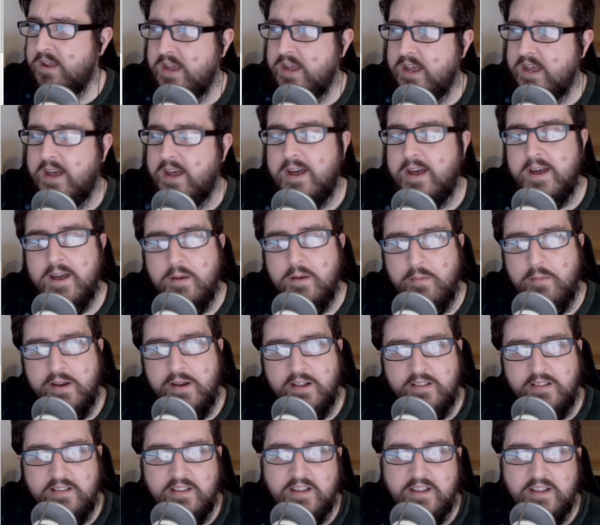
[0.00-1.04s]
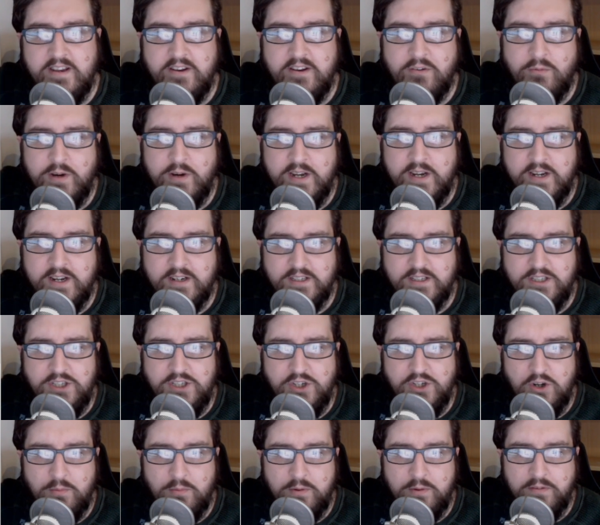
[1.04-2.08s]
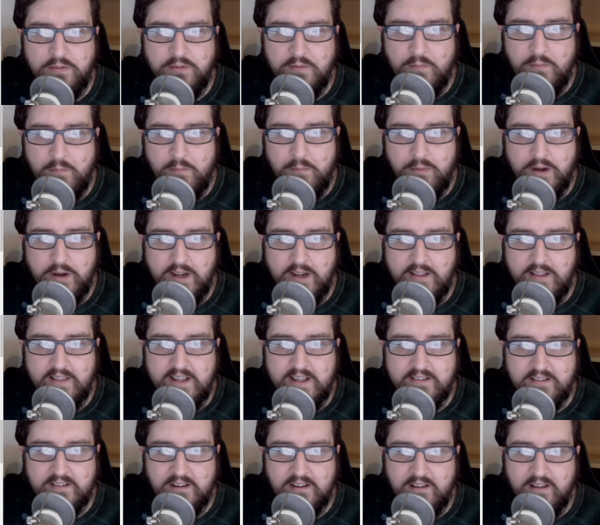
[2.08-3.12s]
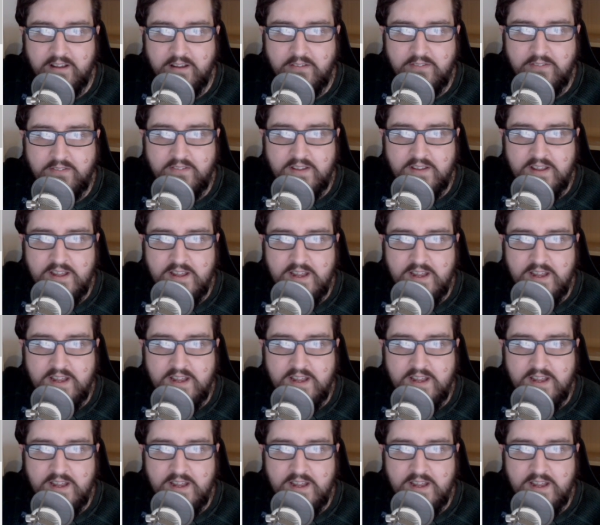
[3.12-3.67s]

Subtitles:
And I think they did a really nice job on bringing that to life.